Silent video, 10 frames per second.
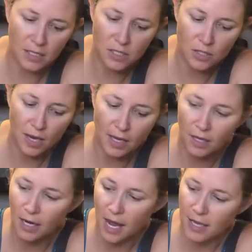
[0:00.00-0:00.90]
so I could
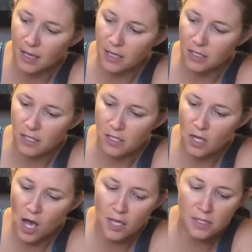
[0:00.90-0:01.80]
add that to the
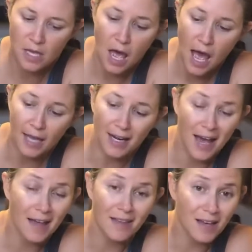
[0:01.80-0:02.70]
sauce. I could
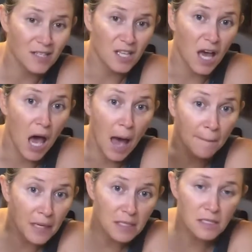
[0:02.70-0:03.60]
add that to the
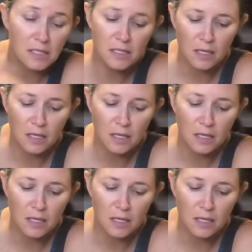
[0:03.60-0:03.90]
hummus